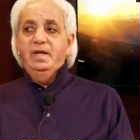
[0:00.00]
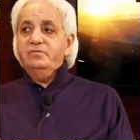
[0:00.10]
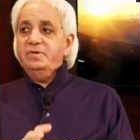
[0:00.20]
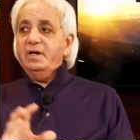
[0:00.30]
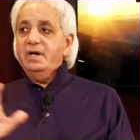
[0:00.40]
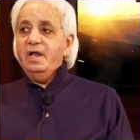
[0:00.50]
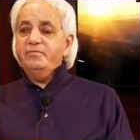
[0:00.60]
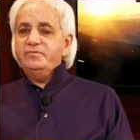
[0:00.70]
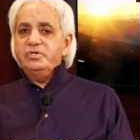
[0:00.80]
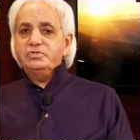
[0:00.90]
It's not
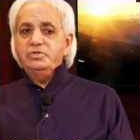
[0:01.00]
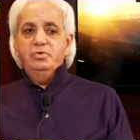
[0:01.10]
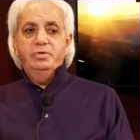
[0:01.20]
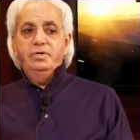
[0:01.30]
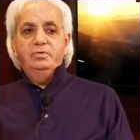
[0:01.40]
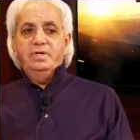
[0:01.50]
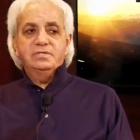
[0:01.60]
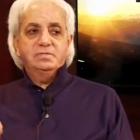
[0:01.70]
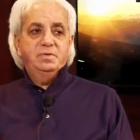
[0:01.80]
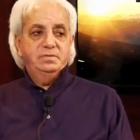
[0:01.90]
enough just to know the New
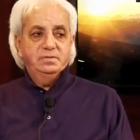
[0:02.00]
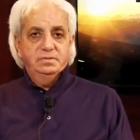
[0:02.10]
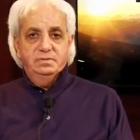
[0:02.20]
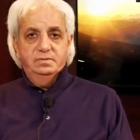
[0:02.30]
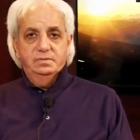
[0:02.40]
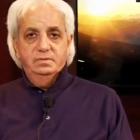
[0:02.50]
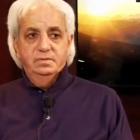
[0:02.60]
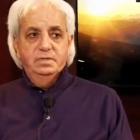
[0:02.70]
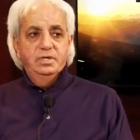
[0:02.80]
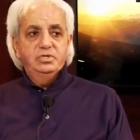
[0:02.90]
Testament.
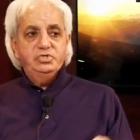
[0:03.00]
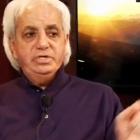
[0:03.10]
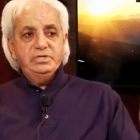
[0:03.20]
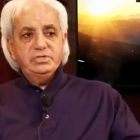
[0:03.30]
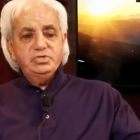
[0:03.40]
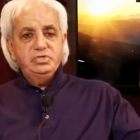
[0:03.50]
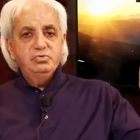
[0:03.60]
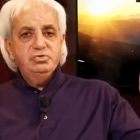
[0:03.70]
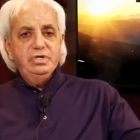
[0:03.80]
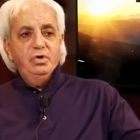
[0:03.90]
Jesus
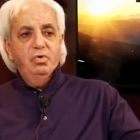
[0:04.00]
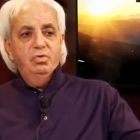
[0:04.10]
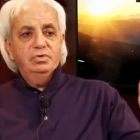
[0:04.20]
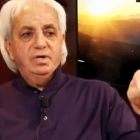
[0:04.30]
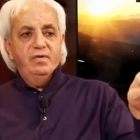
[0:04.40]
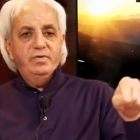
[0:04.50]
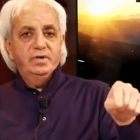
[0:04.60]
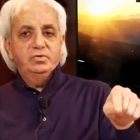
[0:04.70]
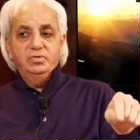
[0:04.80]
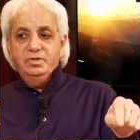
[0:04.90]
used the old
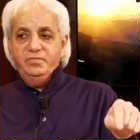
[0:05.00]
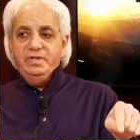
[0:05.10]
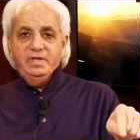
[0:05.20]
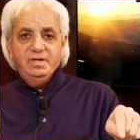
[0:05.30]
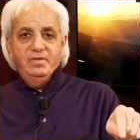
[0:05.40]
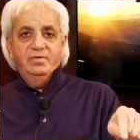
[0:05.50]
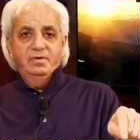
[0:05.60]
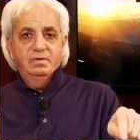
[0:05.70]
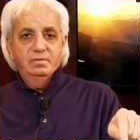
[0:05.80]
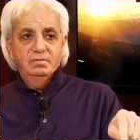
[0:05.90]
covenant to defeat the
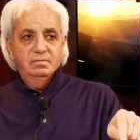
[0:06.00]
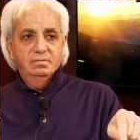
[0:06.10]
devil. Mm-hmm.